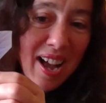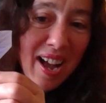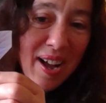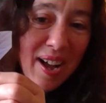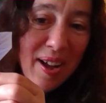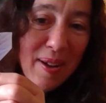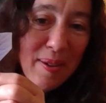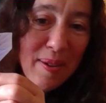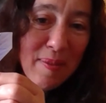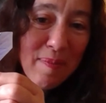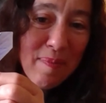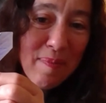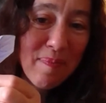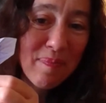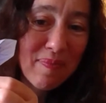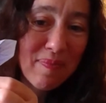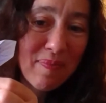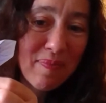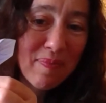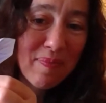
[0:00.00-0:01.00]

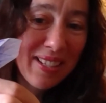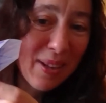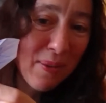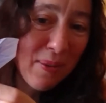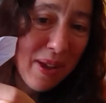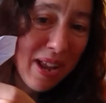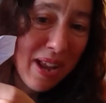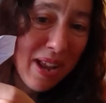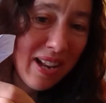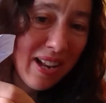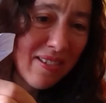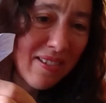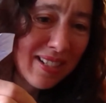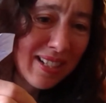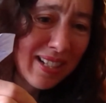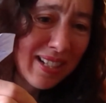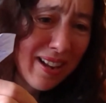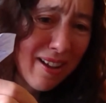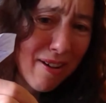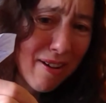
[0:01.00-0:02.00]
So it
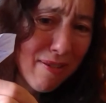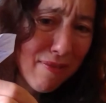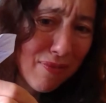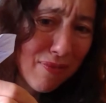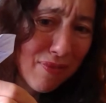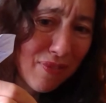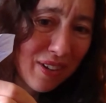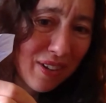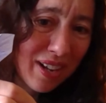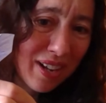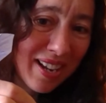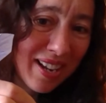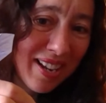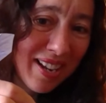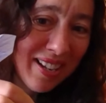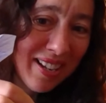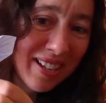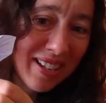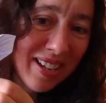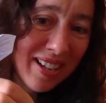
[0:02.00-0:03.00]
looks
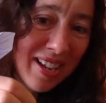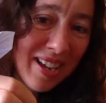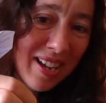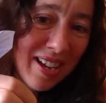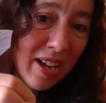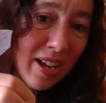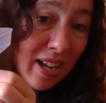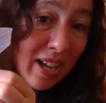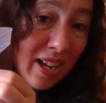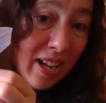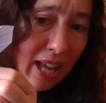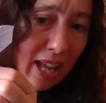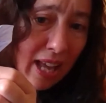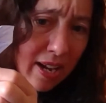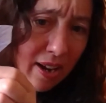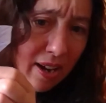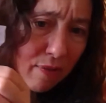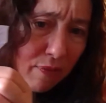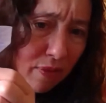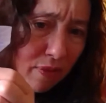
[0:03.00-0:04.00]
lovely.
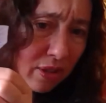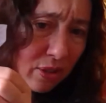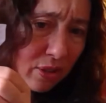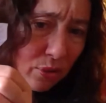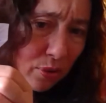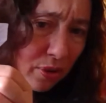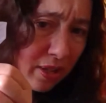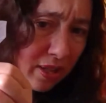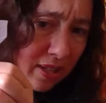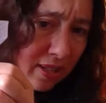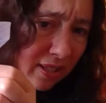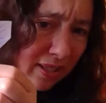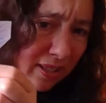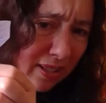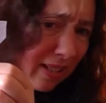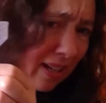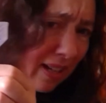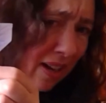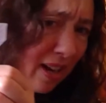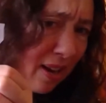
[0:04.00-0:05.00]
Again, I've enjoyed the
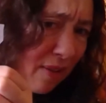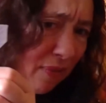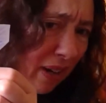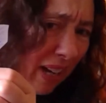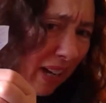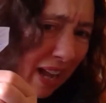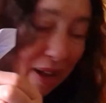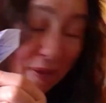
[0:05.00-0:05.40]
slightly running